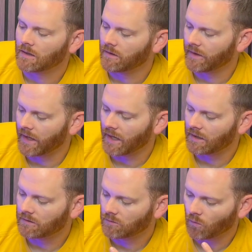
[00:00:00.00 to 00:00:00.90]

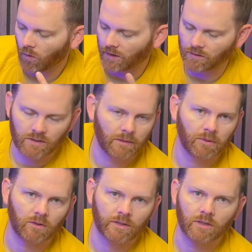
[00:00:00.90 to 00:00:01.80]
than what you
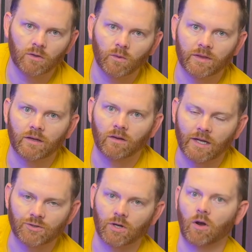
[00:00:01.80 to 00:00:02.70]
typically do with an
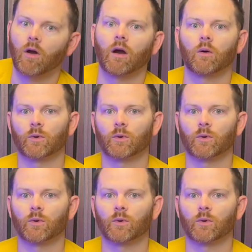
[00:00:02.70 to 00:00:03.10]
electric car,